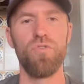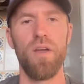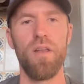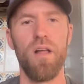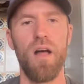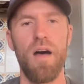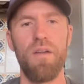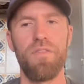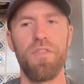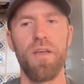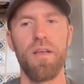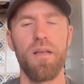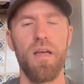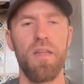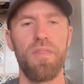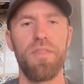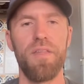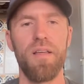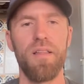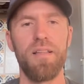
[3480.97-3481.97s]
riddle. I think
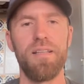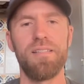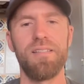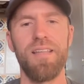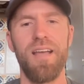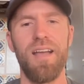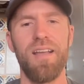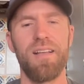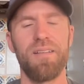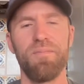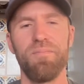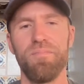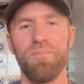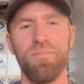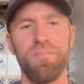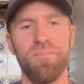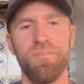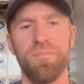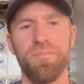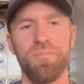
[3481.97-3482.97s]
it's like
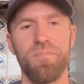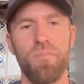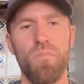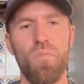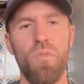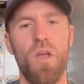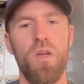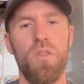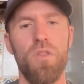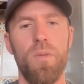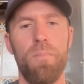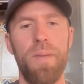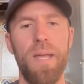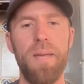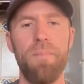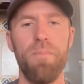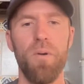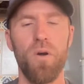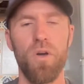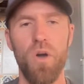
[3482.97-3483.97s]
the
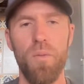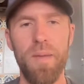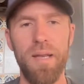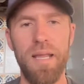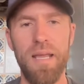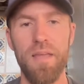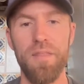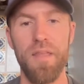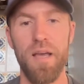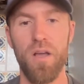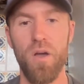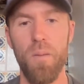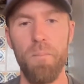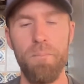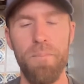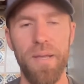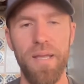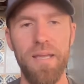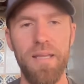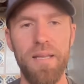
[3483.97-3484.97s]
people coming here, they're
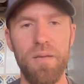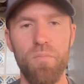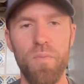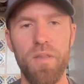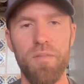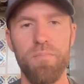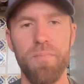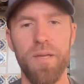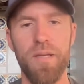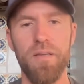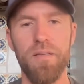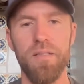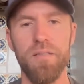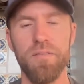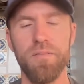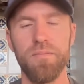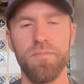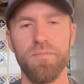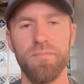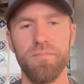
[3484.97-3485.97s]
competing with me.
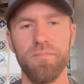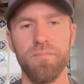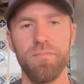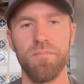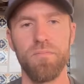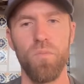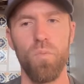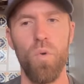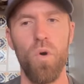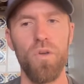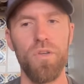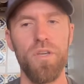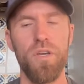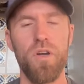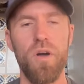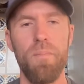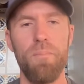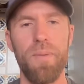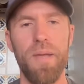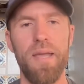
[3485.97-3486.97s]
What are you
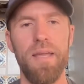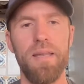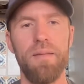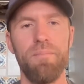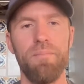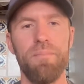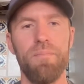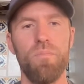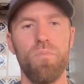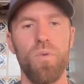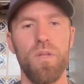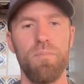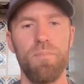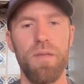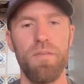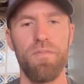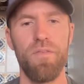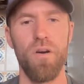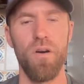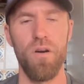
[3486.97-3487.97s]
competing with
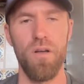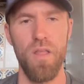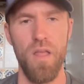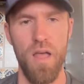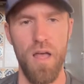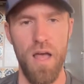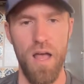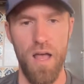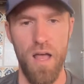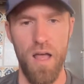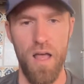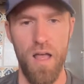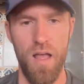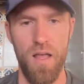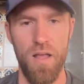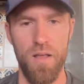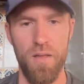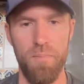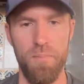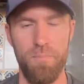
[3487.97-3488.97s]
me for?
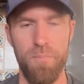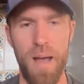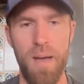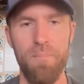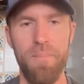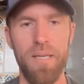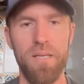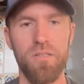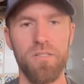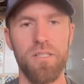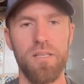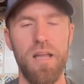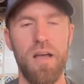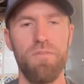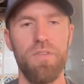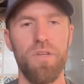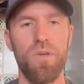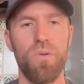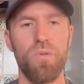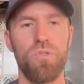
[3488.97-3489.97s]
Bambi doesn't
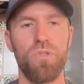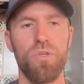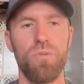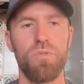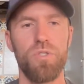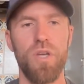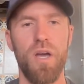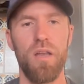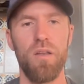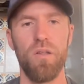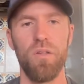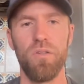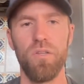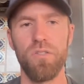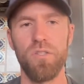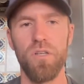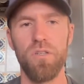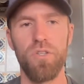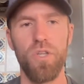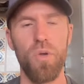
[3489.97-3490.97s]
have a YouTube channel,
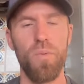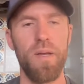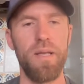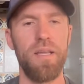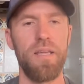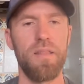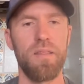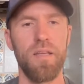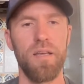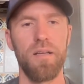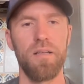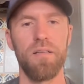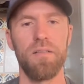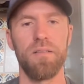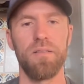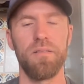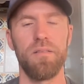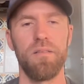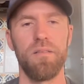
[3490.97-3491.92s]
doesn't do anything